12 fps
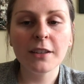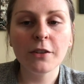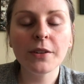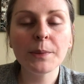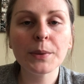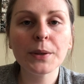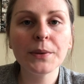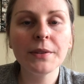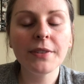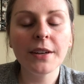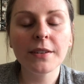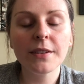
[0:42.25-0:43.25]
November we
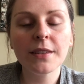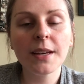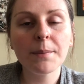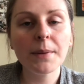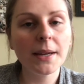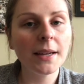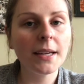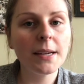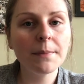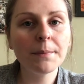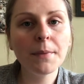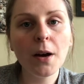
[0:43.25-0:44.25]
found out that my
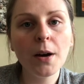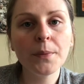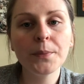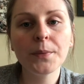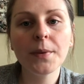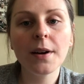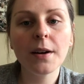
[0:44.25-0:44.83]
mom